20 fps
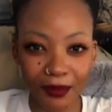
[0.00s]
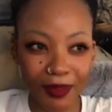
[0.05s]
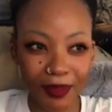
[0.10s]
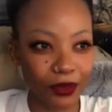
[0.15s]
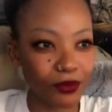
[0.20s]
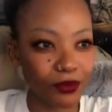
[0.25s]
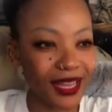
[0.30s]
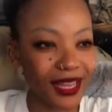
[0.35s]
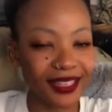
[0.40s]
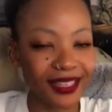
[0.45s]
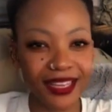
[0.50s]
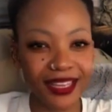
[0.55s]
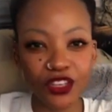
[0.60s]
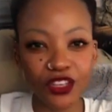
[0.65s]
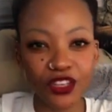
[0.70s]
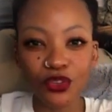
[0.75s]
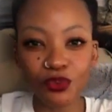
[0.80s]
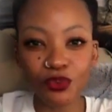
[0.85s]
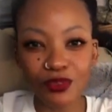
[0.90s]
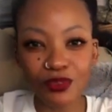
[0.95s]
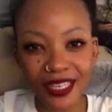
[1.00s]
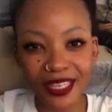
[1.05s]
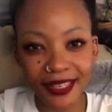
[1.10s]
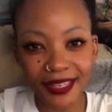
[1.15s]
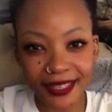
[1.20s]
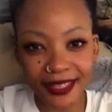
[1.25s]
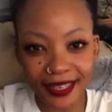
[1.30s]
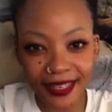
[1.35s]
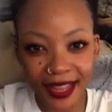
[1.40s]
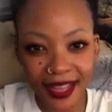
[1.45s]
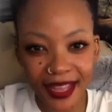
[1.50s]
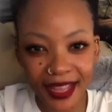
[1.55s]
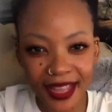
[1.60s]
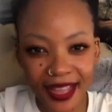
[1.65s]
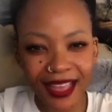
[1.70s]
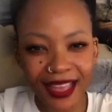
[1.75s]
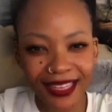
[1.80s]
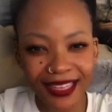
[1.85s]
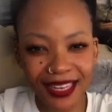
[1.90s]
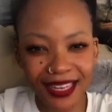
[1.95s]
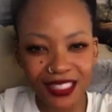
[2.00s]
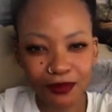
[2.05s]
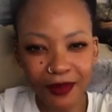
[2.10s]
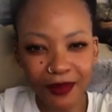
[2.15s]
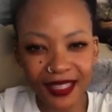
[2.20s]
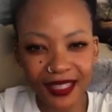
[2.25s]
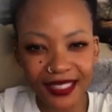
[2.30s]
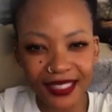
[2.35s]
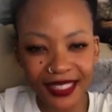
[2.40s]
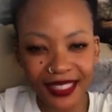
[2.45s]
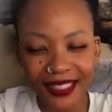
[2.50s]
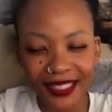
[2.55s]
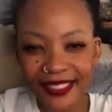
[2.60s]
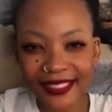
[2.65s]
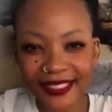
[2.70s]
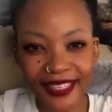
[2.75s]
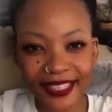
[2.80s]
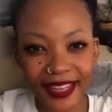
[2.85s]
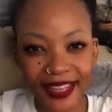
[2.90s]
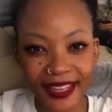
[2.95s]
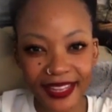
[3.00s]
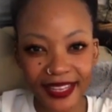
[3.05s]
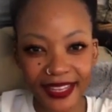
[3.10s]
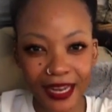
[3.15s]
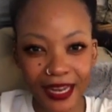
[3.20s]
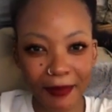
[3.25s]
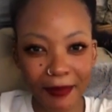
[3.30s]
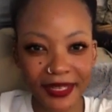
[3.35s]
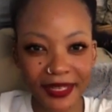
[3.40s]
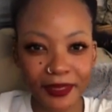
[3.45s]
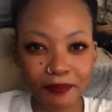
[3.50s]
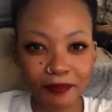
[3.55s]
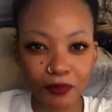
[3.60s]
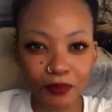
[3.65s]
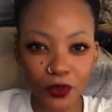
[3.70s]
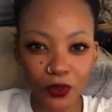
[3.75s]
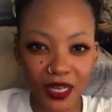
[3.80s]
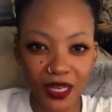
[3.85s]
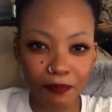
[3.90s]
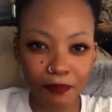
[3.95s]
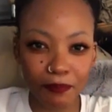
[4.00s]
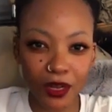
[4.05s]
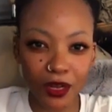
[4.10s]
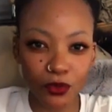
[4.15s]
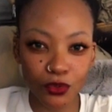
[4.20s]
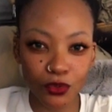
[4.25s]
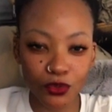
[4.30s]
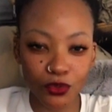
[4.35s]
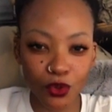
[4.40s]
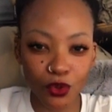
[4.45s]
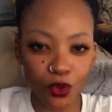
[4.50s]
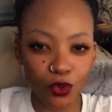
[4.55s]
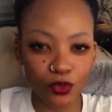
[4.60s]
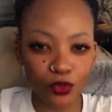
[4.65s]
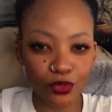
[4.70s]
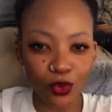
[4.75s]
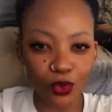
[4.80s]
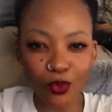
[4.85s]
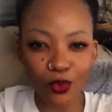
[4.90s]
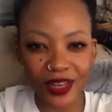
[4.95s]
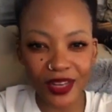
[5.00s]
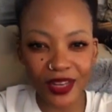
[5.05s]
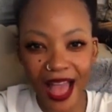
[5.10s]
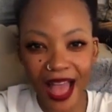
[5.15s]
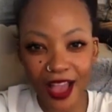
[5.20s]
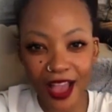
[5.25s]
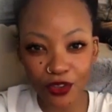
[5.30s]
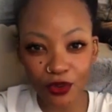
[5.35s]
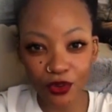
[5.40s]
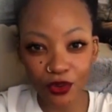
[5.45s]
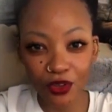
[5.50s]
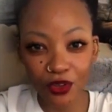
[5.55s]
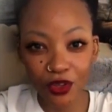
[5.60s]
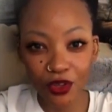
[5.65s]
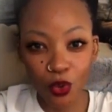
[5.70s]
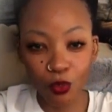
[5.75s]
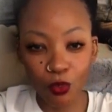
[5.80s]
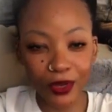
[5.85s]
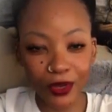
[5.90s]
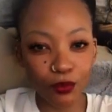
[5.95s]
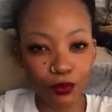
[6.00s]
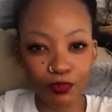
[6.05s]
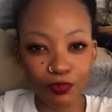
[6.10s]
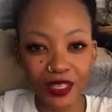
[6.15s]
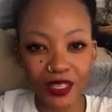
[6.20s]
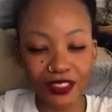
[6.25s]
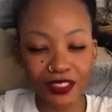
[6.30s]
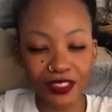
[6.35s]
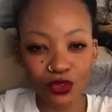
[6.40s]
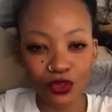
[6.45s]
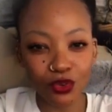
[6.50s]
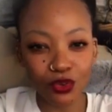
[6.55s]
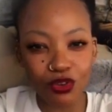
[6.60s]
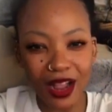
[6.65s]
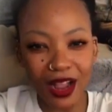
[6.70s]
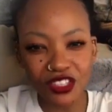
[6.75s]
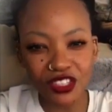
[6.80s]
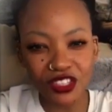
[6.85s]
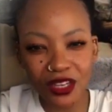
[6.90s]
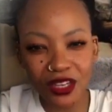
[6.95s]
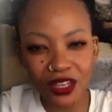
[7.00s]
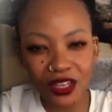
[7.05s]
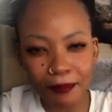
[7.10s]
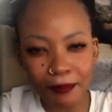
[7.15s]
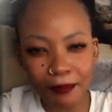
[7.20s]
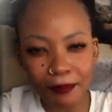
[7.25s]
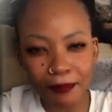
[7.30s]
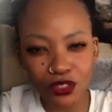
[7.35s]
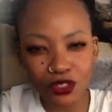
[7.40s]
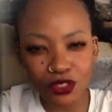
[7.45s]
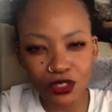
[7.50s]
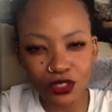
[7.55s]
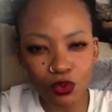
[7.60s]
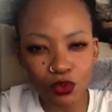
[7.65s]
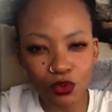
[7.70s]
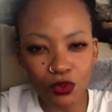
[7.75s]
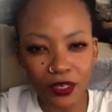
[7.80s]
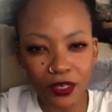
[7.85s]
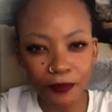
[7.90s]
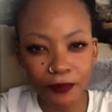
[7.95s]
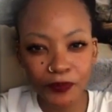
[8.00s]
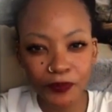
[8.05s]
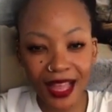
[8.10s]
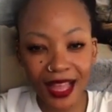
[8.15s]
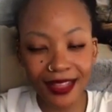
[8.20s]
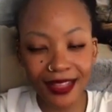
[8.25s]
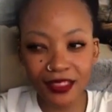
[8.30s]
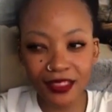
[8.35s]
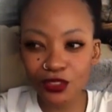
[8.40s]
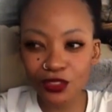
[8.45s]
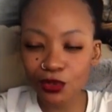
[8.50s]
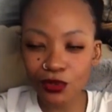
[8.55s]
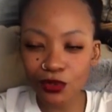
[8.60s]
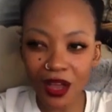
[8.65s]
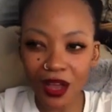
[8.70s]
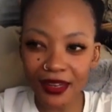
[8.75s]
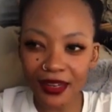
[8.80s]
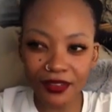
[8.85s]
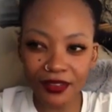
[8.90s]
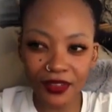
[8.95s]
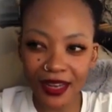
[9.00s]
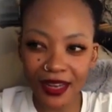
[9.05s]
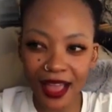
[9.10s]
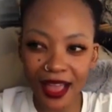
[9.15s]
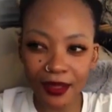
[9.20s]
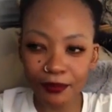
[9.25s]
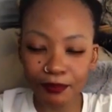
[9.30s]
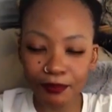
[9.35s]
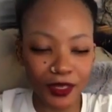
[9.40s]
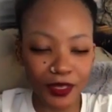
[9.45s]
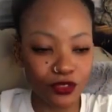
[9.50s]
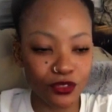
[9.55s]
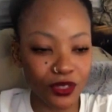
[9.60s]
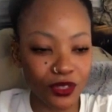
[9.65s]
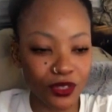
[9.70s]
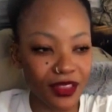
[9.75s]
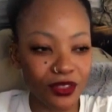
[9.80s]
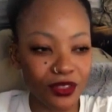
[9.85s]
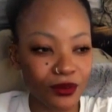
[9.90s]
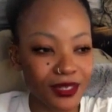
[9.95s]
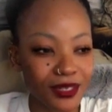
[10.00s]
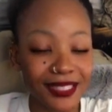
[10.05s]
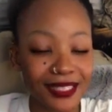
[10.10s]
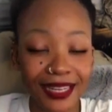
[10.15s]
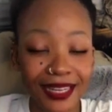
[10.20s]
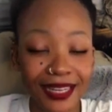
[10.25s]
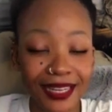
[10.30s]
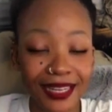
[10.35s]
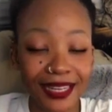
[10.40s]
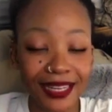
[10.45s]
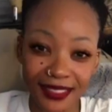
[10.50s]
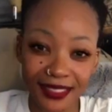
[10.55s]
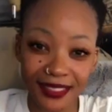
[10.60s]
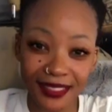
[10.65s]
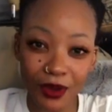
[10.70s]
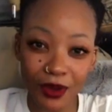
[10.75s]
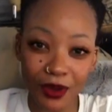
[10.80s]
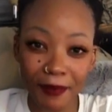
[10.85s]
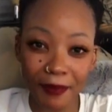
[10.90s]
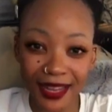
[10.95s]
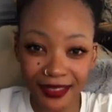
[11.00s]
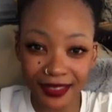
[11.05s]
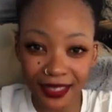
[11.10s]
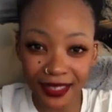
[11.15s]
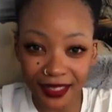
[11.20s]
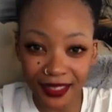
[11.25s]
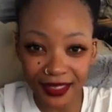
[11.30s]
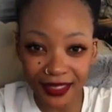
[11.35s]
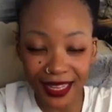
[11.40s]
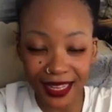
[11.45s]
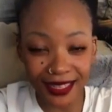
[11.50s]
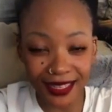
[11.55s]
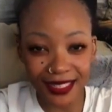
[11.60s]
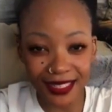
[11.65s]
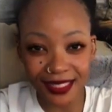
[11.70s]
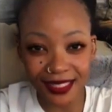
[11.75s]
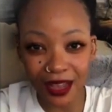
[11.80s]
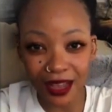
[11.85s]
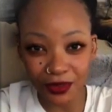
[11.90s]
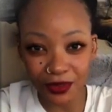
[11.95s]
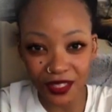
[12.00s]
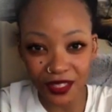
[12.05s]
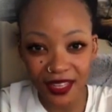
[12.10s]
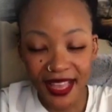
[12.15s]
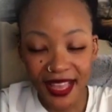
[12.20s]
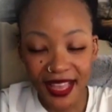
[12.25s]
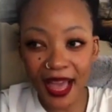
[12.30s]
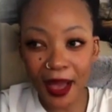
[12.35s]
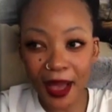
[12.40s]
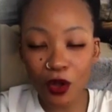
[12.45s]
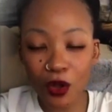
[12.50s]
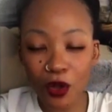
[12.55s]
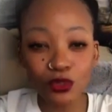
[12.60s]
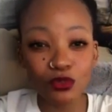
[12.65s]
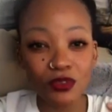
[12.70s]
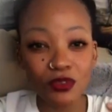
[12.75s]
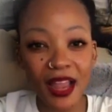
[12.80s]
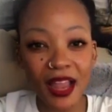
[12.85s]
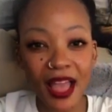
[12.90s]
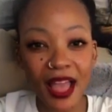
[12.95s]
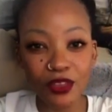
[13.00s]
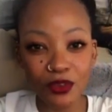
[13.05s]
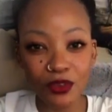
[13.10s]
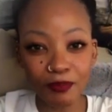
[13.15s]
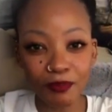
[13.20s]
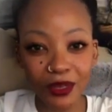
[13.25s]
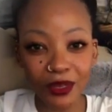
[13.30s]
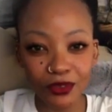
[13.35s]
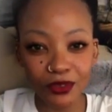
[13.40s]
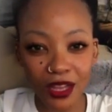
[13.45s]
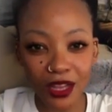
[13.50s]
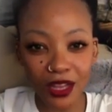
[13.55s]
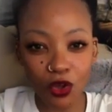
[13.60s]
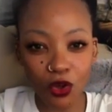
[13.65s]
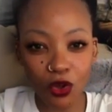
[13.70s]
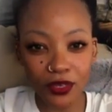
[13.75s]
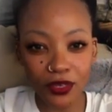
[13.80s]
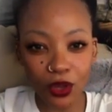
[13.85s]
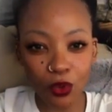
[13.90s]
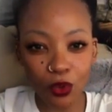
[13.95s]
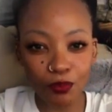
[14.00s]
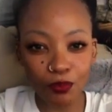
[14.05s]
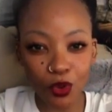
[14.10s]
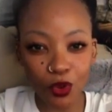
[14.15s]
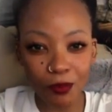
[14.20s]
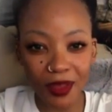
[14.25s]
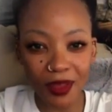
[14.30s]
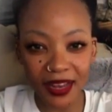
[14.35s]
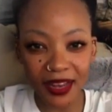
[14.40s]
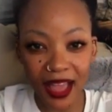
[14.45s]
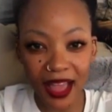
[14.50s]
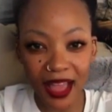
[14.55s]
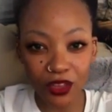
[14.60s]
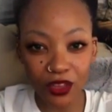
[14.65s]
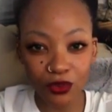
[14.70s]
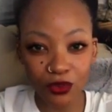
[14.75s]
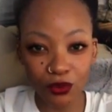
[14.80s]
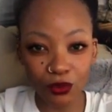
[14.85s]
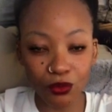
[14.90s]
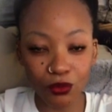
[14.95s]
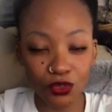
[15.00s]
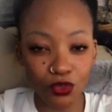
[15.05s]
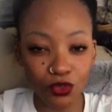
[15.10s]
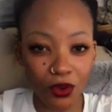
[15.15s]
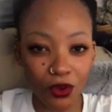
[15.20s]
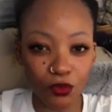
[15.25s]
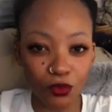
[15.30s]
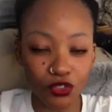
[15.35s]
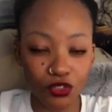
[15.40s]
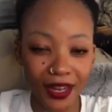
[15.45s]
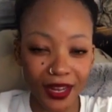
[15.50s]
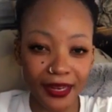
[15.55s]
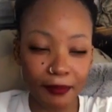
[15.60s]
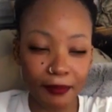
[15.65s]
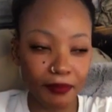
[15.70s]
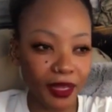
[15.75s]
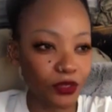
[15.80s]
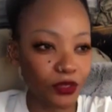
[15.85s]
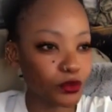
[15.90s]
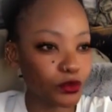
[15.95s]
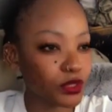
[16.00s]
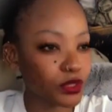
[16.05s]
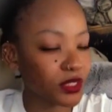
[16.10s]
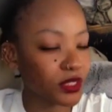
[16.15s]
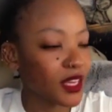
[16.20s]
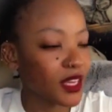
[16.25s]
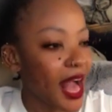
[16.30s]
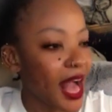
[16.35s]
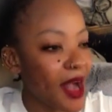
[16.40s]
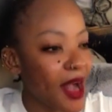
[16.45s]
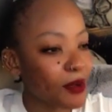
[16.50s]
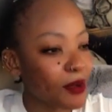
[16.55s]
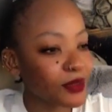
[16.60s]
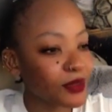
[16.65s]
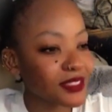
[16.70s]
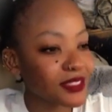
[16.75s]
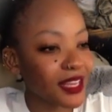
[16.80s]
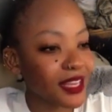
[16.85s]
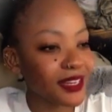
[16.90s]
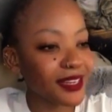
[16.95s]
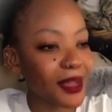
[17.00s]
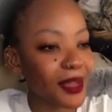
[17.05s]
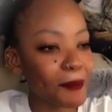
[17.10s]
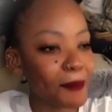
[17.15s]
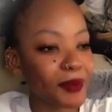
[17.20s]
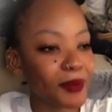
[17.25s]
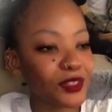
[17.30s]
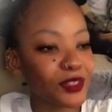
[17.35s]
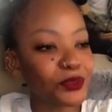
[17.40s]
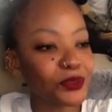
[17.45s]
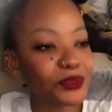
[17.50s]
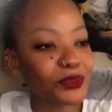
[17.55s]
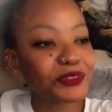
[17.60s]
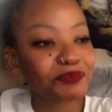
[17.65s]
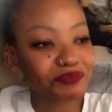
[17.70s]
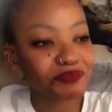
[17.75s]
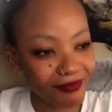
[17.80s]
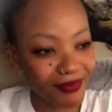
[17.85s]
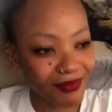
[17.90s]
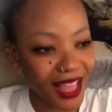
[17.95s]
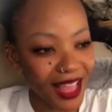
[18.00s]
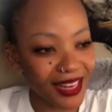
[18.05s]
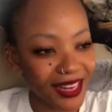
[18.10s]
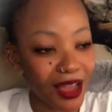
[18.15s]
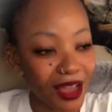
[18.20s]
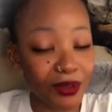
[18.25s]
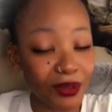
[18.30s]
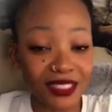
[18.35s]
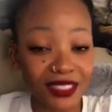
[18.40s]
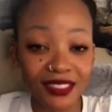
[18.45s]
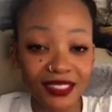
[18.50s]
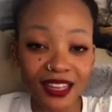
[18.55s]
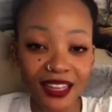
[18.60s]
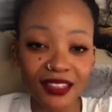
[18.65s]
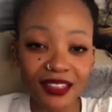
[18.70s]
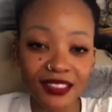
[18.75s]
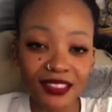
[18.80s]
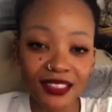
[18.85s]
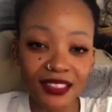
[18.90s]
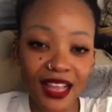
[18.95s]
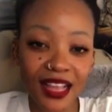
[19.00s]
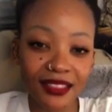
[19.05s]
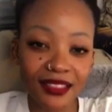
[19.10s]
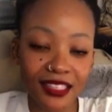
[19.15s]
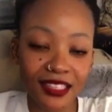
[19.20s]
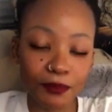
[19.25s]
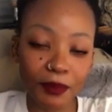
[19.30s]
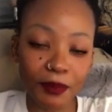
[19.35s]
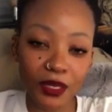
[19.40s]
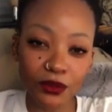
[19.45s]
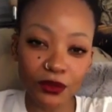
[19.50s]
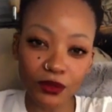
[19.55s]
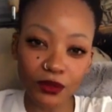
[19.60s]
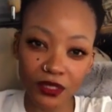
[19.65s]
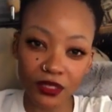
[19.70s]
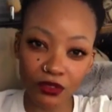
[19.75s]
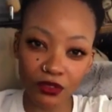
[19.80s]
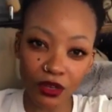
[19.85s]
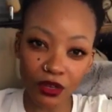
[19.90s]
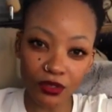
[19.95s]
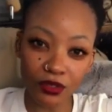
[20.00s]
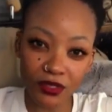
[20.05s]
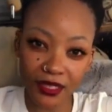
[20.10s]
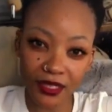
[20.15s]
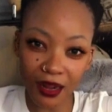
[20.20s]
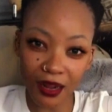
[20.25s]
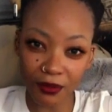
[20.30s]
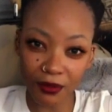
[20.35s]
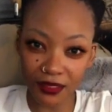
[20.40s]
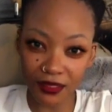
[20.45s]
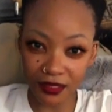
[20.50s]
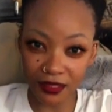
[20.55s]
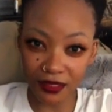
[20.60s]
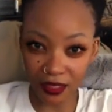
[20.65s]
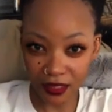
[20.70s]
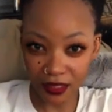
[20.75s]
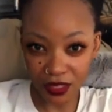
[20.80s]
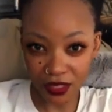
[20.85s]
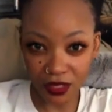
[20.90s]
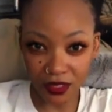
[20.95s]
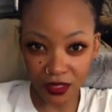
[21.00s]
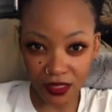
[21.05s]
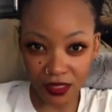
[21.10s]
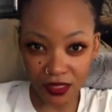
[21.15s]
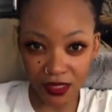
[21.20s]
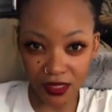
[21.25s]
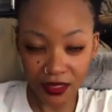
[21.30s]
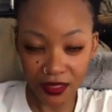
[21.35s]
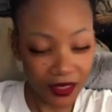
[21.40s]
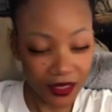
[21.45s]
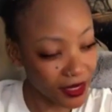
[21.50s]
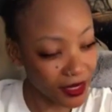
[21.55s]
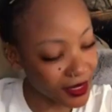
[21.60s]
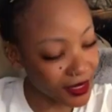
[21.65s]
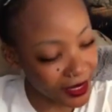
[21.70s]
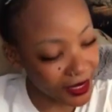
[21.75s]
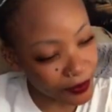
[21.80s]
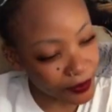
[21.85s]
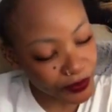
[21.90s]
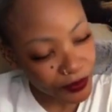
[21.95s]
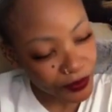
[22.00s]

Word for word: Balloon ya tengi cute intle. Inale smiles sentle. Inama dimple le balloon so unayo. When you're busy, you're crunching numbers in school, and this dude can't even uh, piece together a sentence grammatically that is sound. Yeah, go to na you balloon ya corner, or bloma na you, or jola ne balloon. I was dating a balloon, and I was intelligent, and this balloon did not know that I was intelligent. Okay.